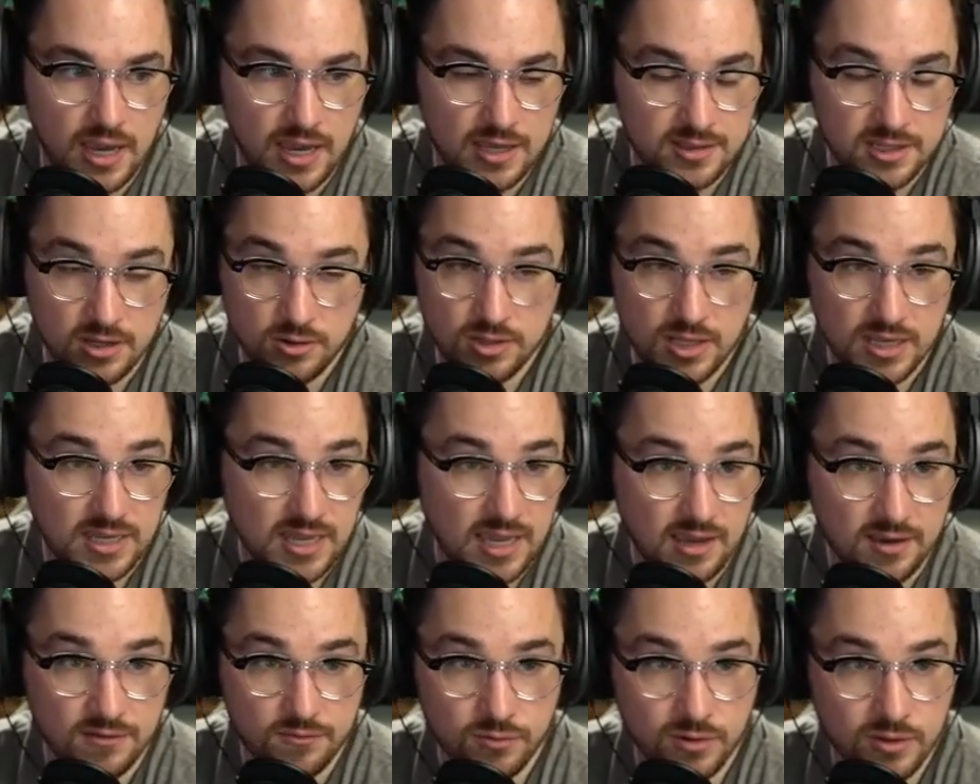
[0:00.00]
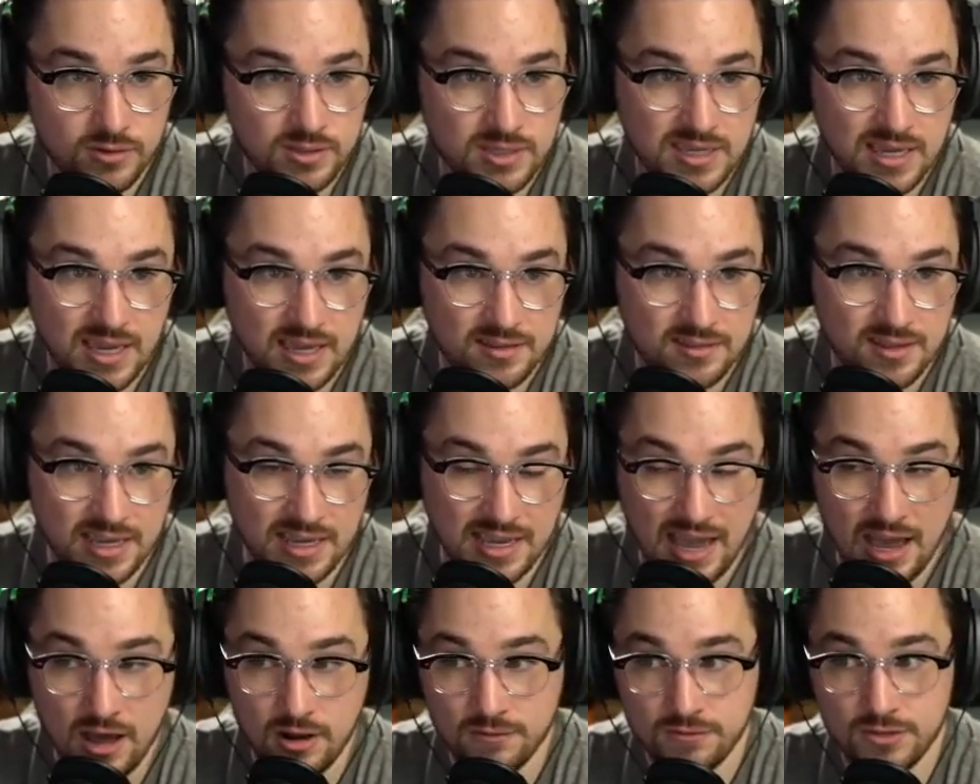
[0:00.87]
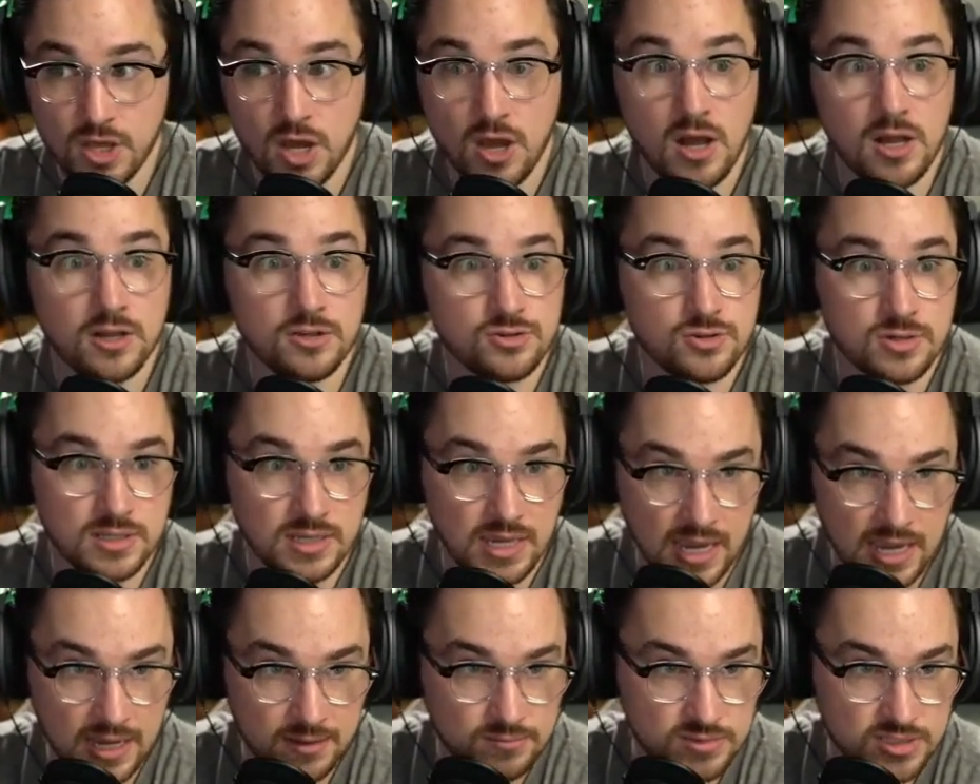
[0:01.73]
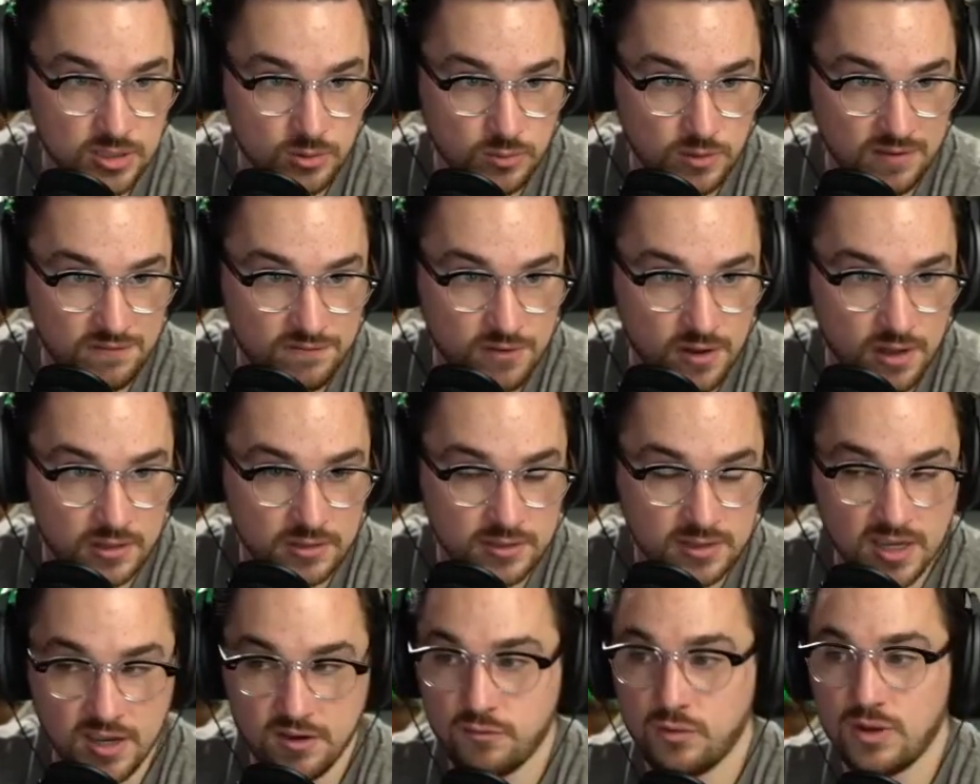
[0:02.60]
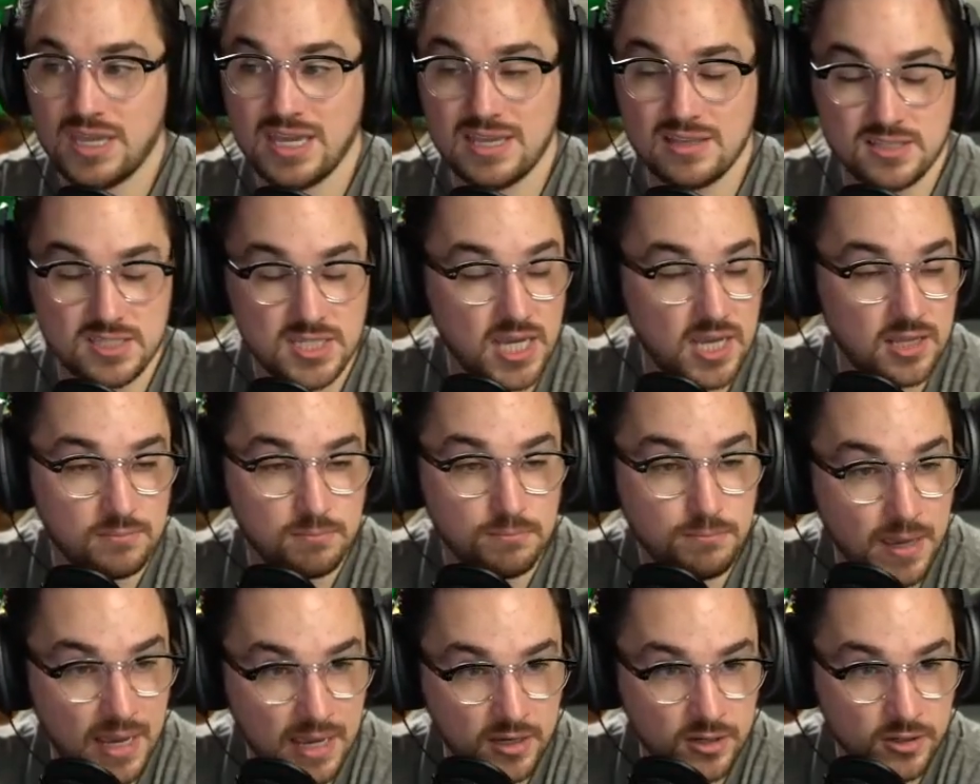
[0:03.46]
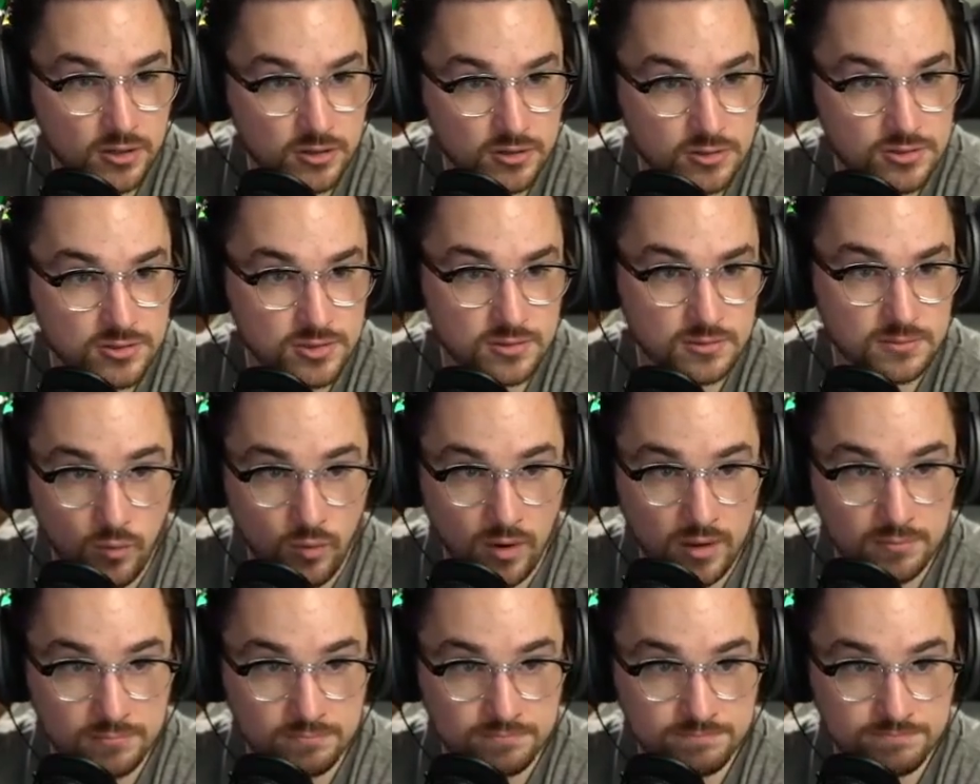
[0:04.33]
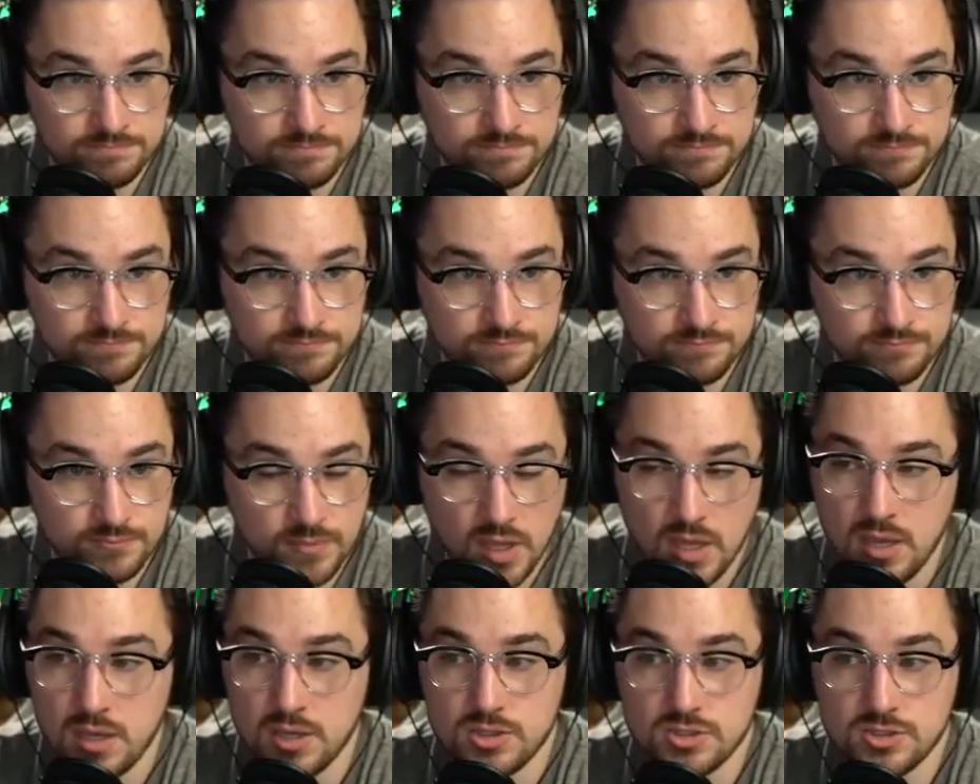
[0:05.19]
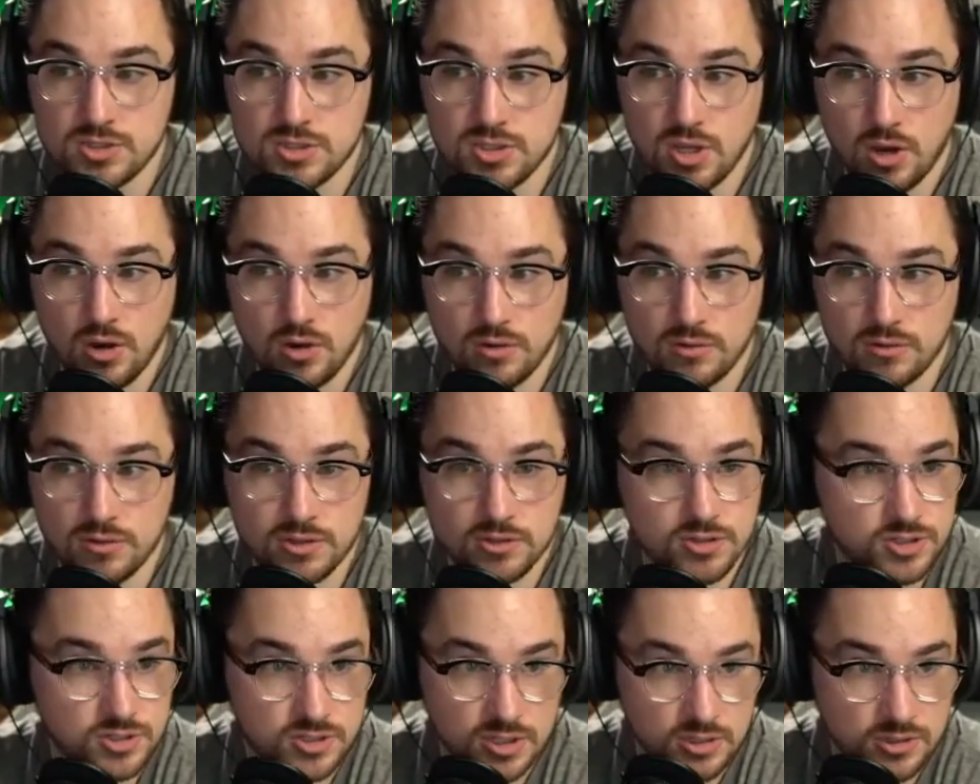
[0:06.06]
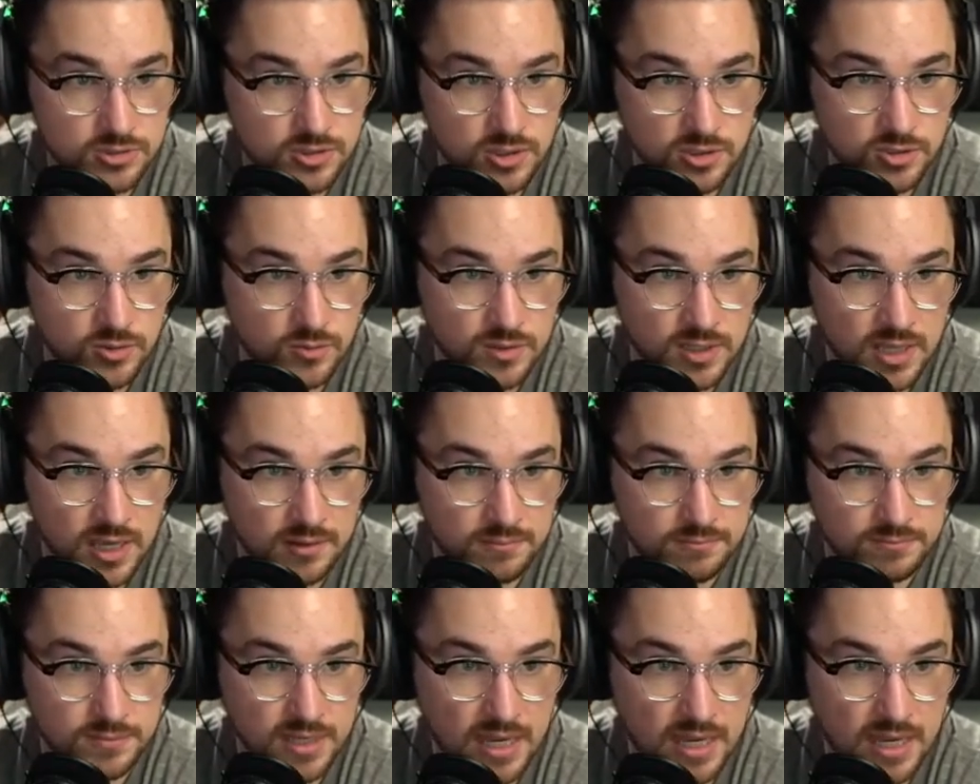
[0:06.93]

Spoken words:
And they were like, hey, if we only get, like, out of the 100 games that we fund, if we get 10 bangers, we win. So they're just going to start doing that.